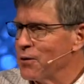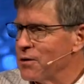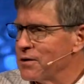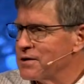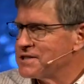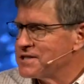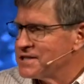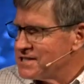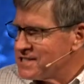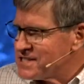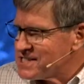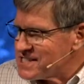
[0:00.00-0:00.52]
order
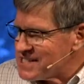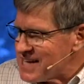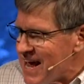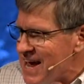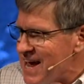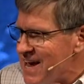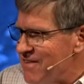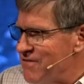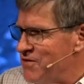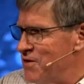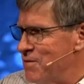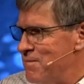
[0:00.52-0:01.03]
to
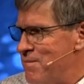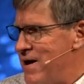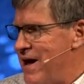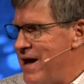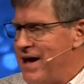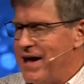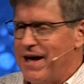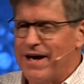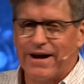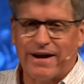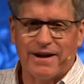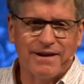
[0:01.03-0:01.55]
save the
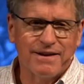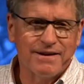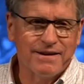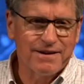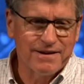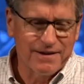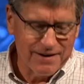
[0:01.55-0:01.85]
man.